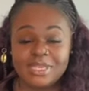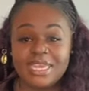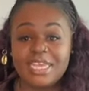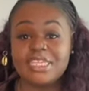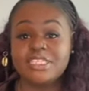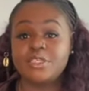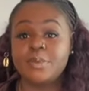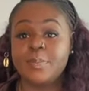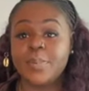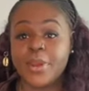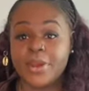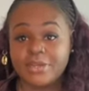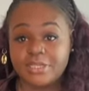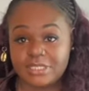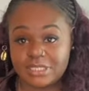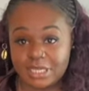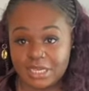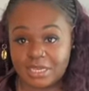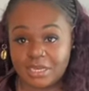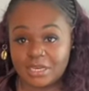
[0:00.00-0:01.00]
is a
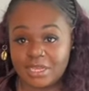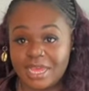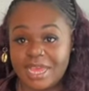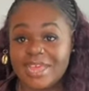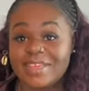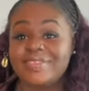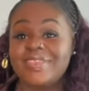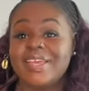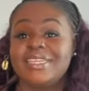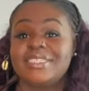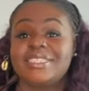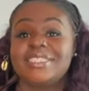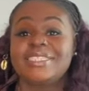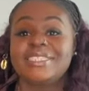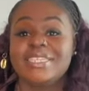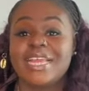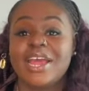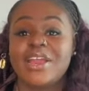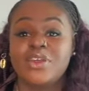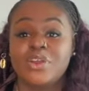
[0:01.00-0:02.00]
person that
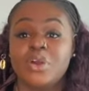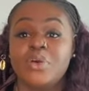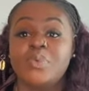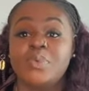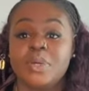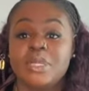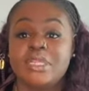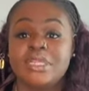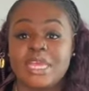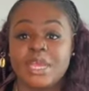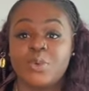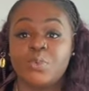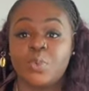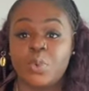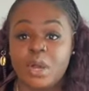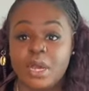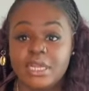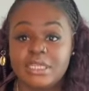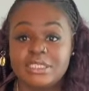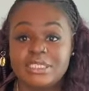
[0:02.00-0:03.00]
does not know what they
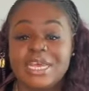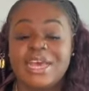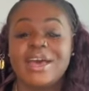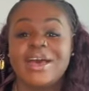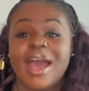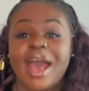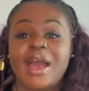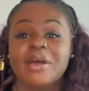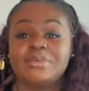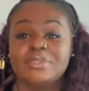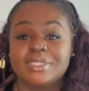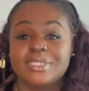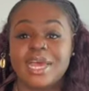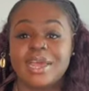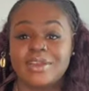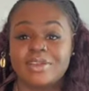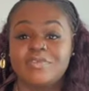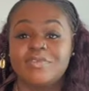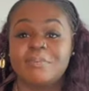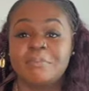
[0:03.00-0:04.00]
want
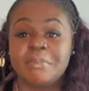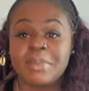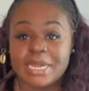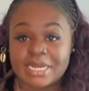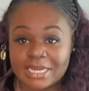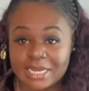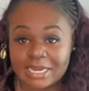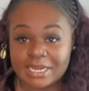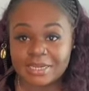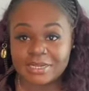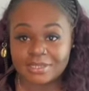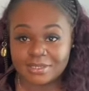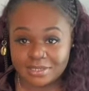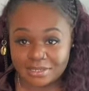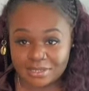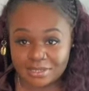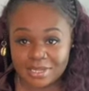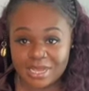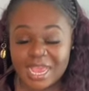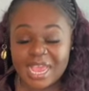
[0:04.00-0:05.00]
outside of money.
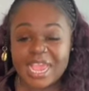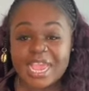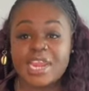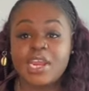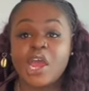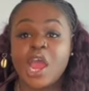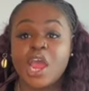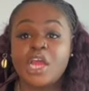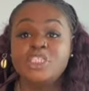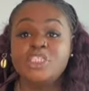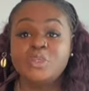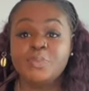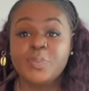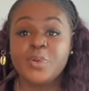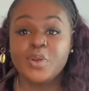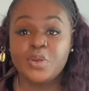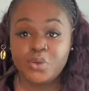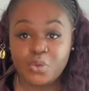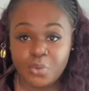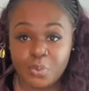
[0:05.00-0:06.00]
An
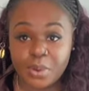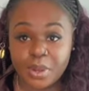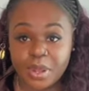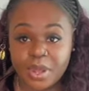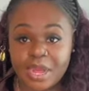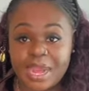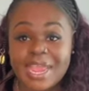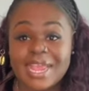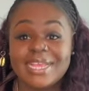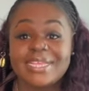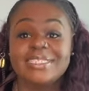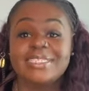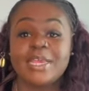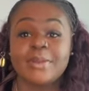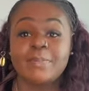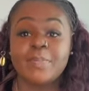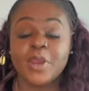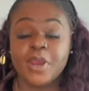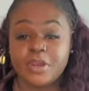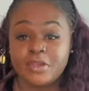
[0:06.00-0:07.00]
entrepreneur is a
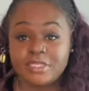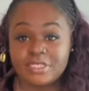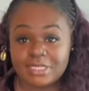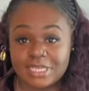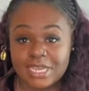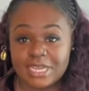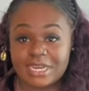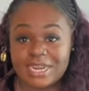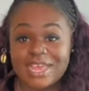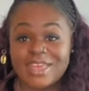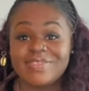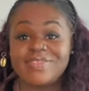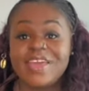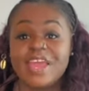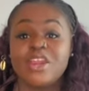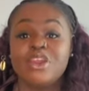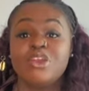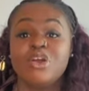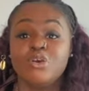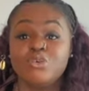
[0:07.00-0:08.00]
person
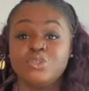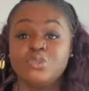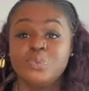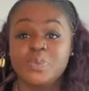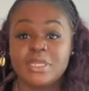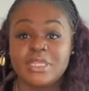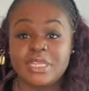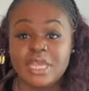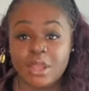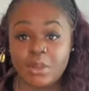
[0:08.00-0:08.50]
that knows what they